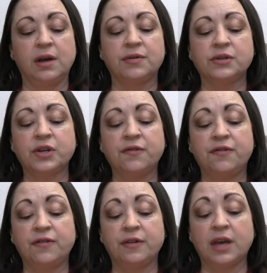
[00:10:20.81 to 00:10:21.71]
There's a
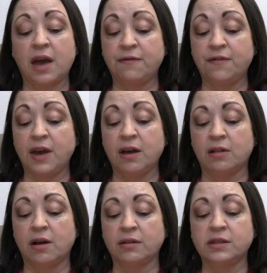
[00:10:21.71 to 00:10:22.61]
cafe
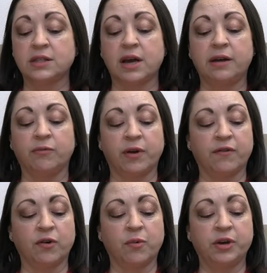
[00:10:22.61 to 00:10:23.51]
along the Seine
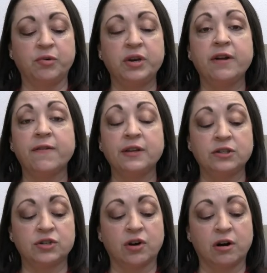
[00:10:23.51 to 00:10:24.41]
River where you can hear the
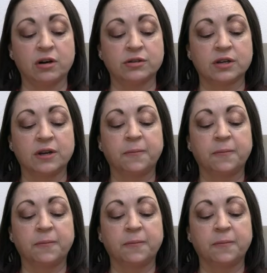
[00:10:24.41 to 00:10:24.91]
stars